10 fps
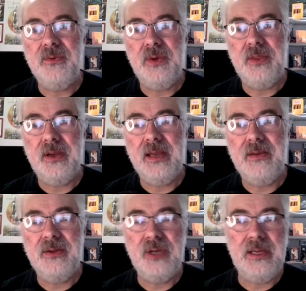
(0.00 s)
where they're kind
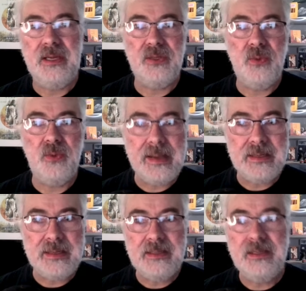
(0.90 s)
of trying to get to
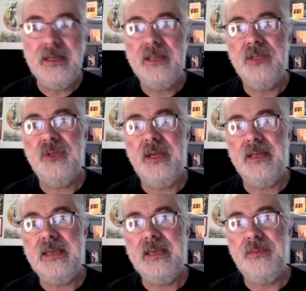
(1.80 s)
Wacken. They're trying to
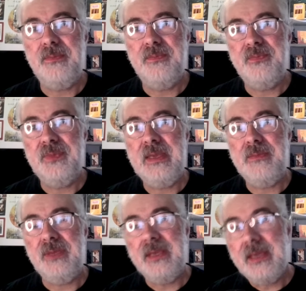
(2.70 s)
keep
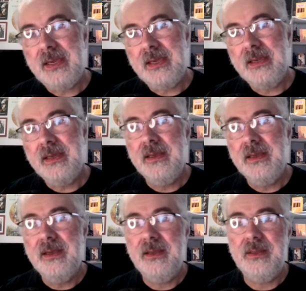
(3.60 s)
the gig.
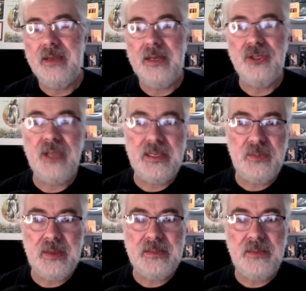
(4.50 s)
They're getting chased
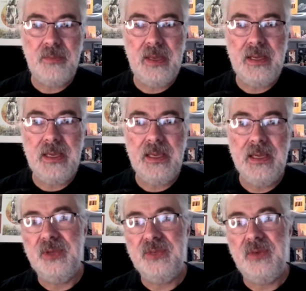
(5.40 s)
by somebody.
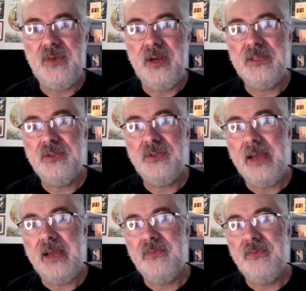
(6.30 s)
There's various
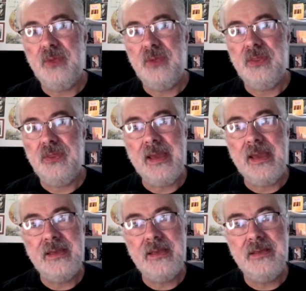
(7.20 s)
strife with the
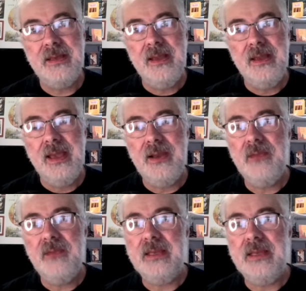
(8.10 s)
band, and
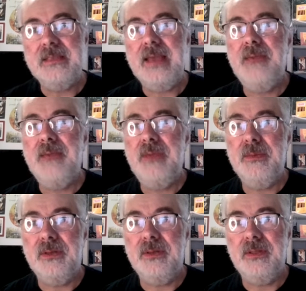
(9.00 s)
all of it is
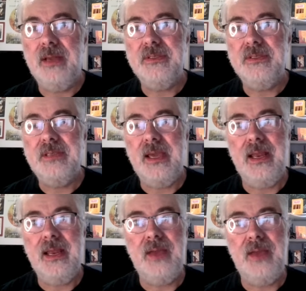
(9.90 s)
amiable, I would say,
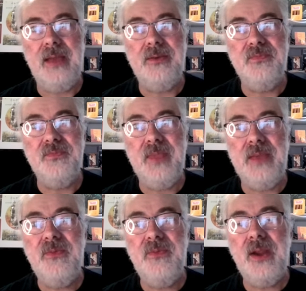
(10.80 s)
and
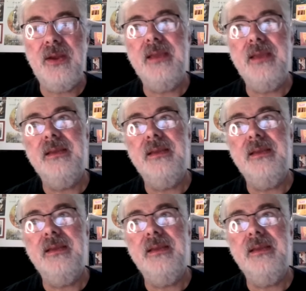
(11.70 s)
very